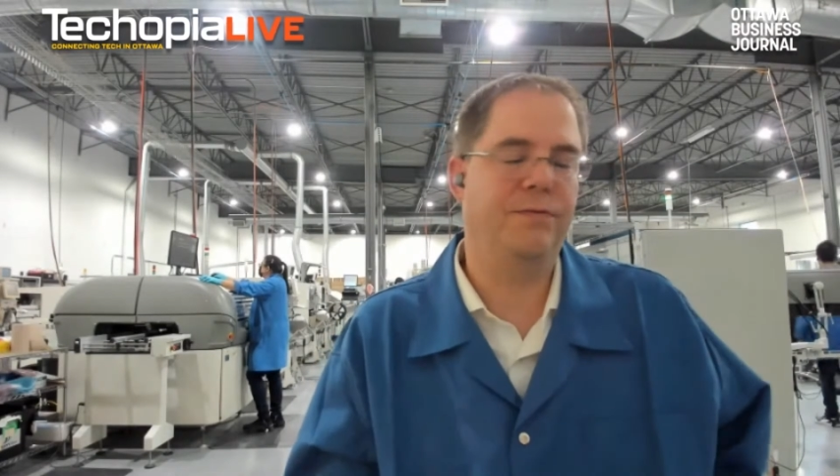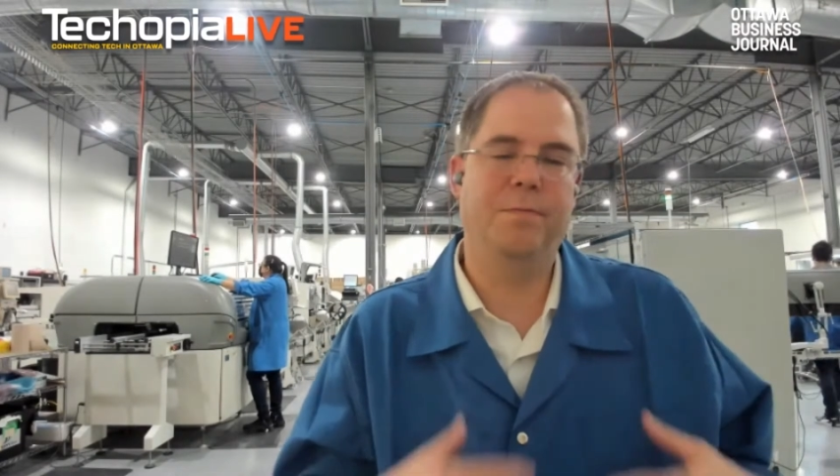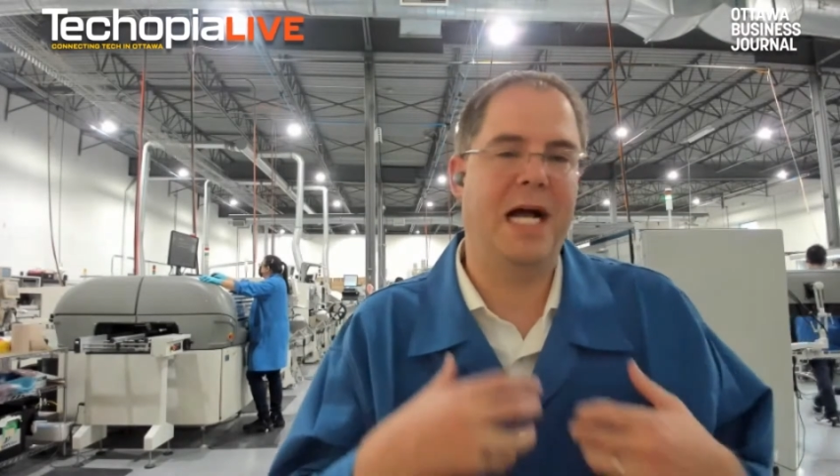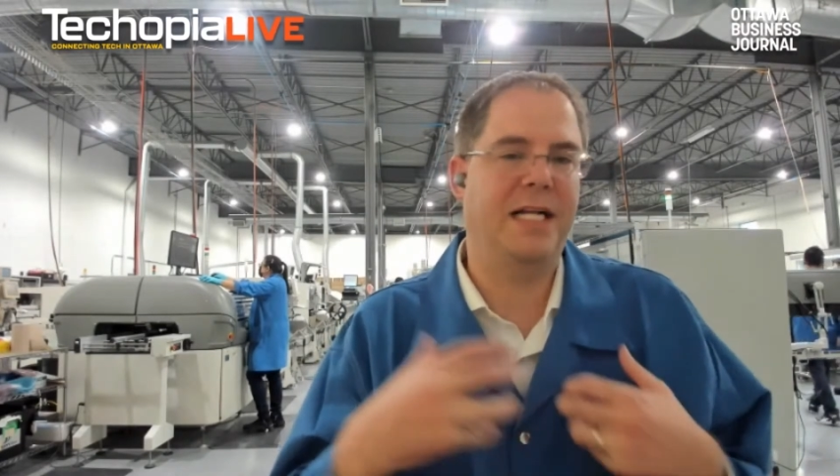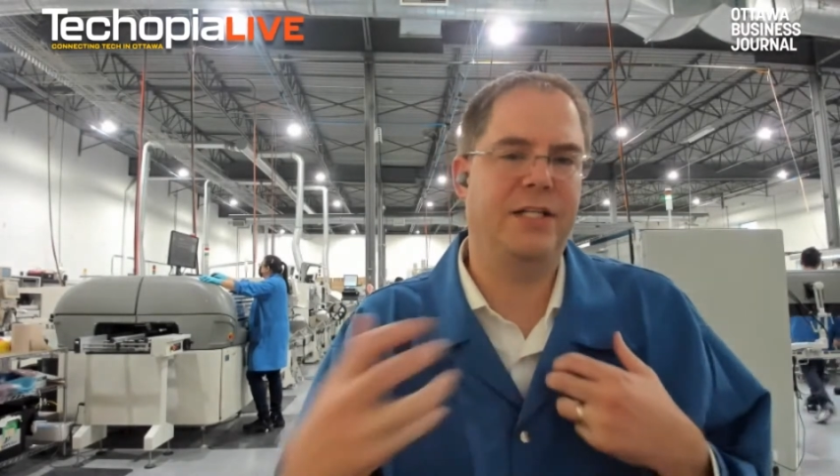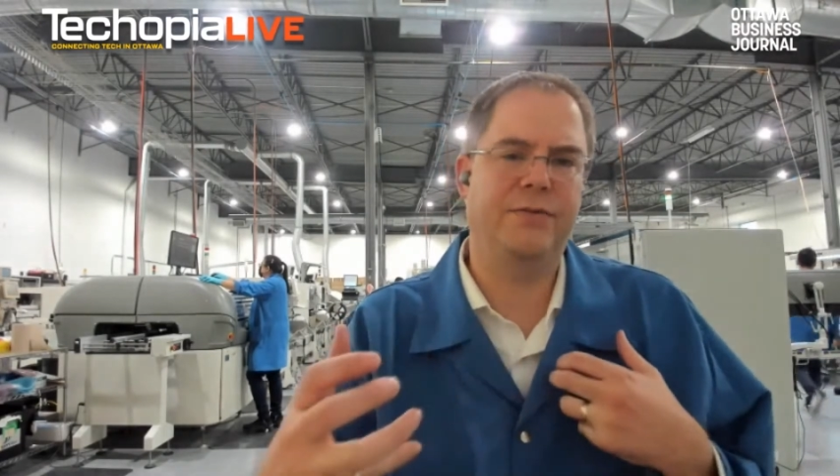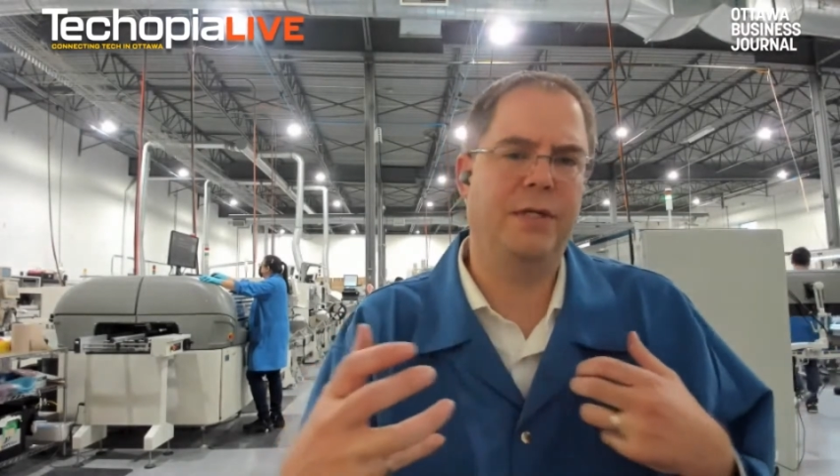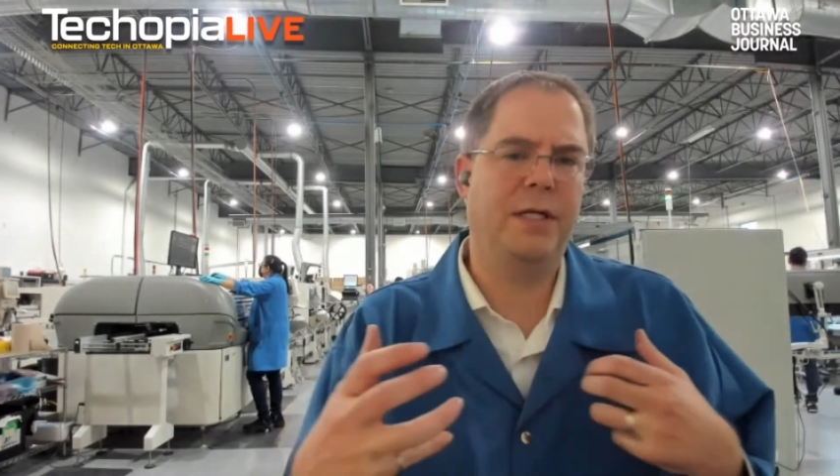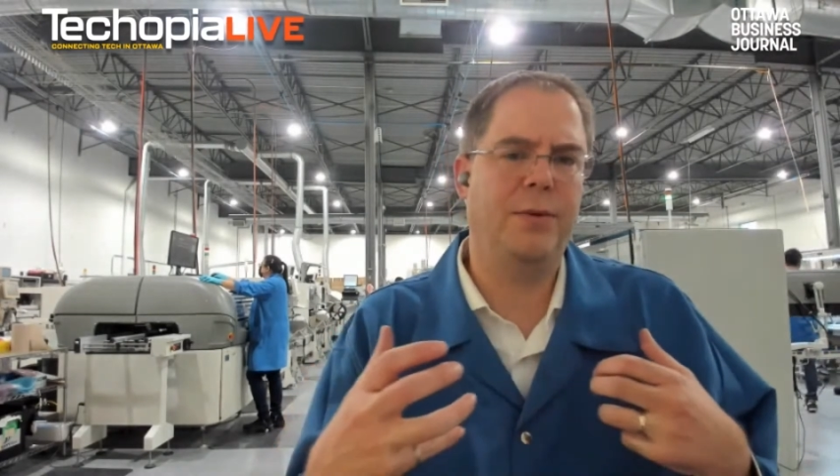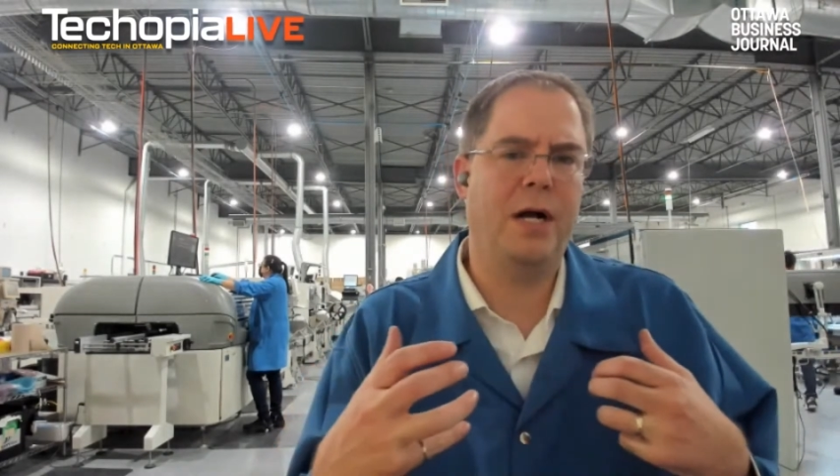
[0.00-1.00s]
matches
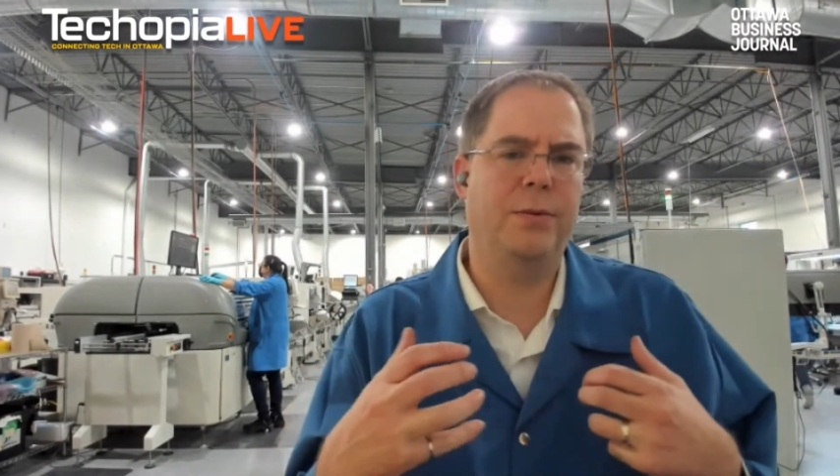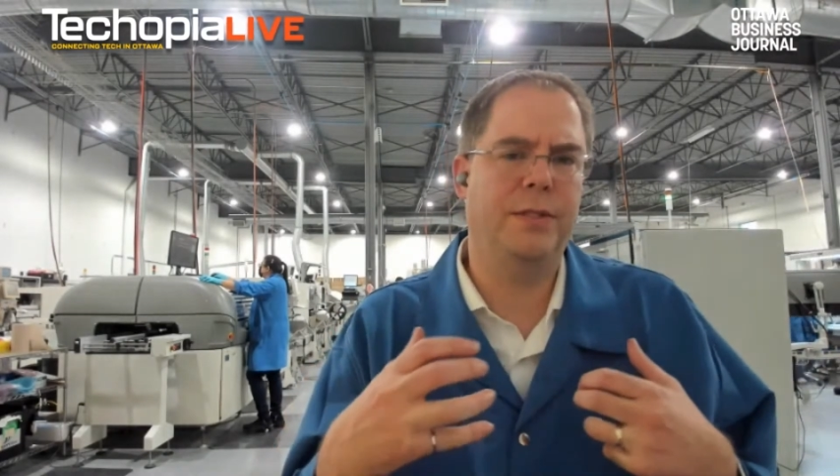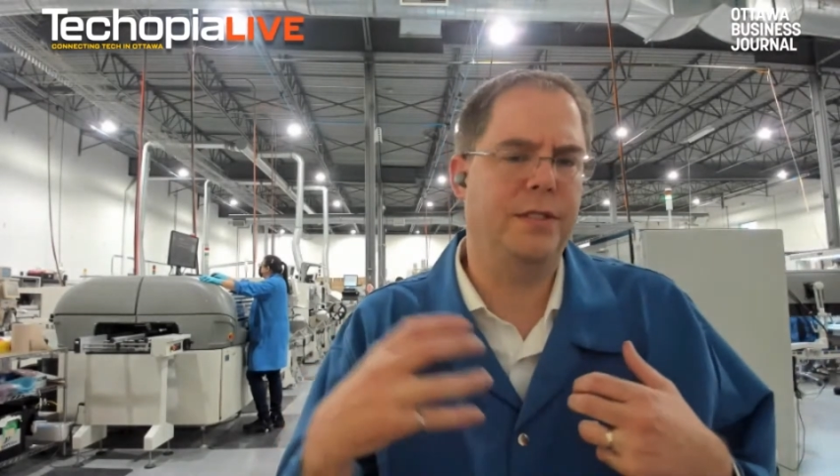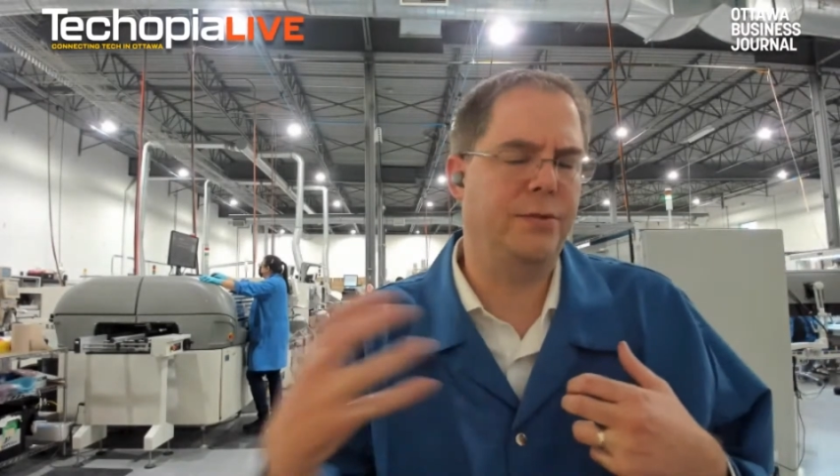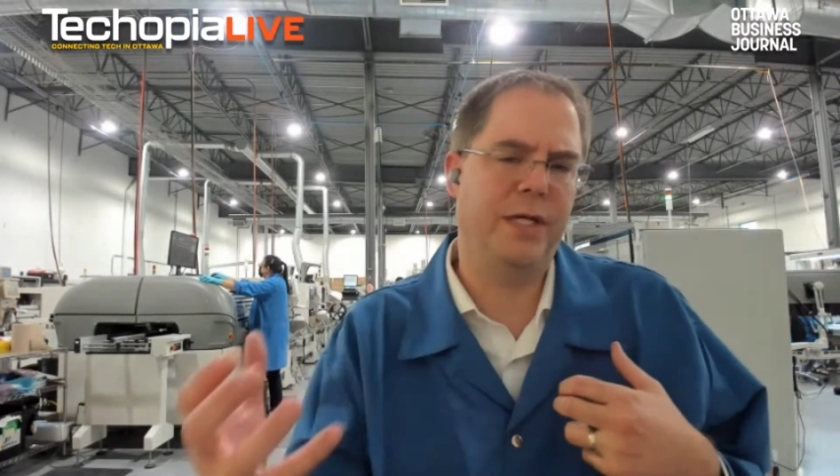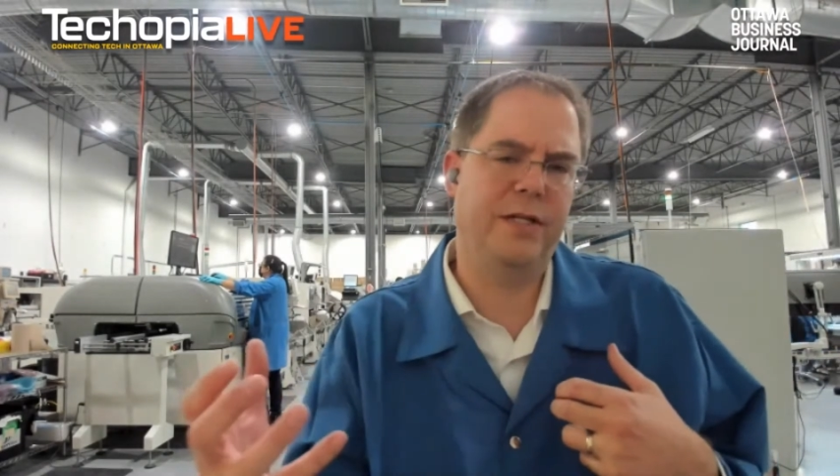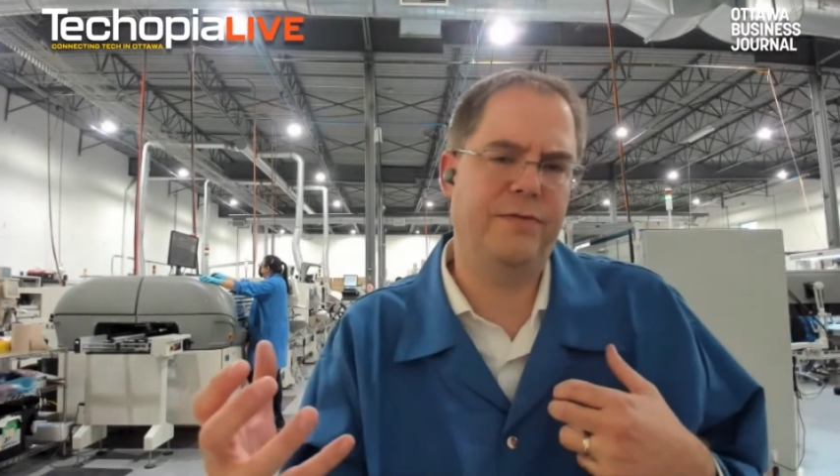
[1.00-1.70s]
really well with the Swedish